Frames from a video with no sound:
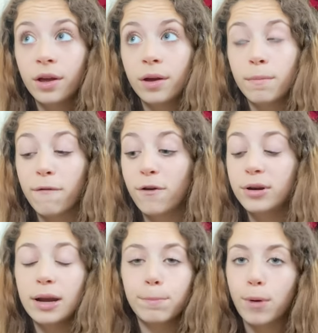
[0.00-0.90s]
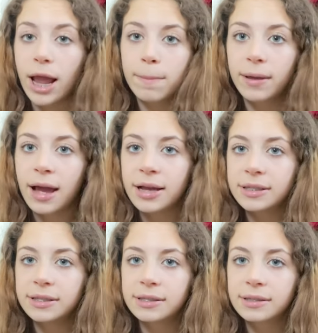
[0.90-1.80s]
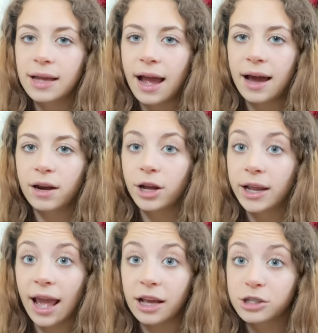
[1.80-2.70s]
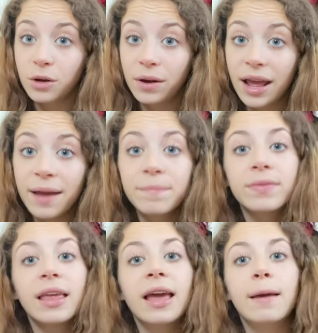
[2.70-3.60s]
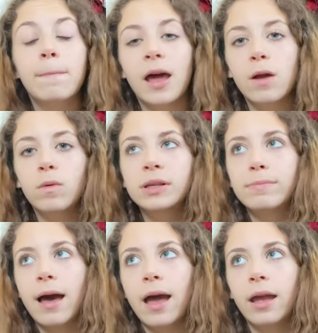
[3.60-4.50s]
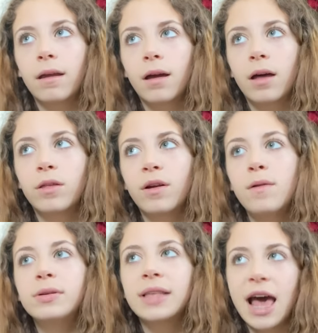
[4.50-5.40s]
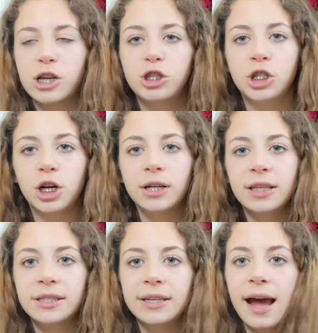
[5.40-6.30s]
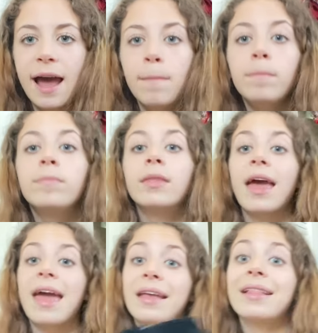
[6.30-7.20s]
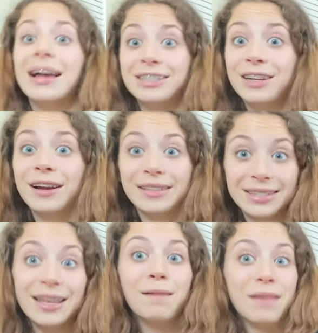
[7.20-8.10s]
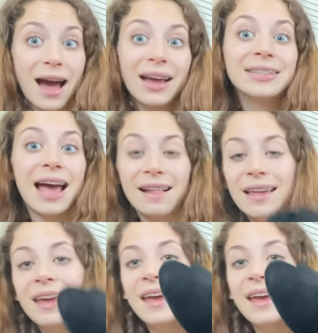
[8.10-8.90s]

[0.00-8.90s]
My phone didn't break because I had a good case on it, but it was my other, it was last year at this time, yeah, exactly.